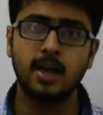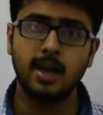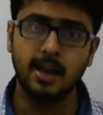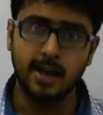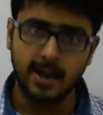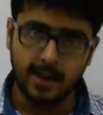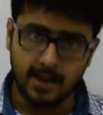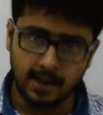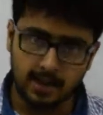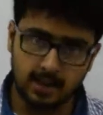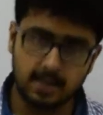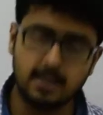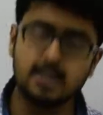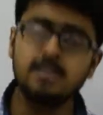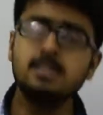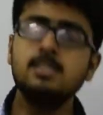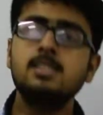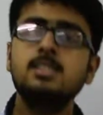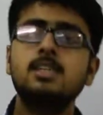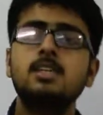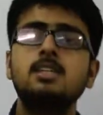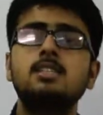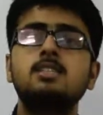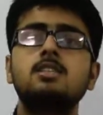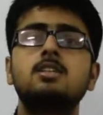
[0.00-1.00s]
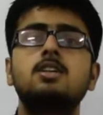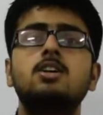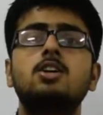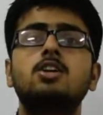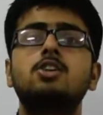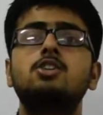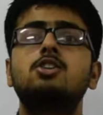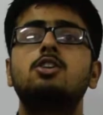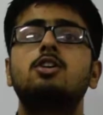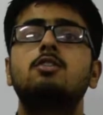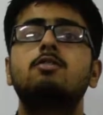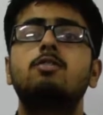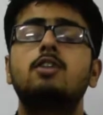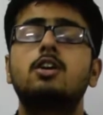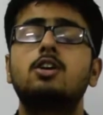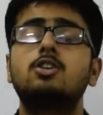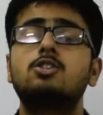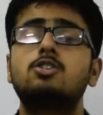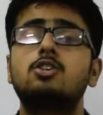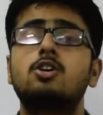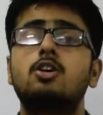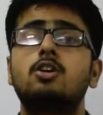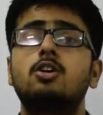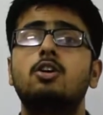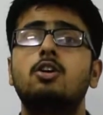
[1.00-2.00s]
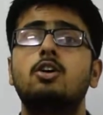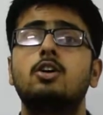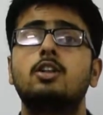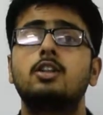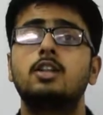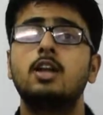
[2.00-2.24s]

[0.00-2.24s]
and a less concentration of electron on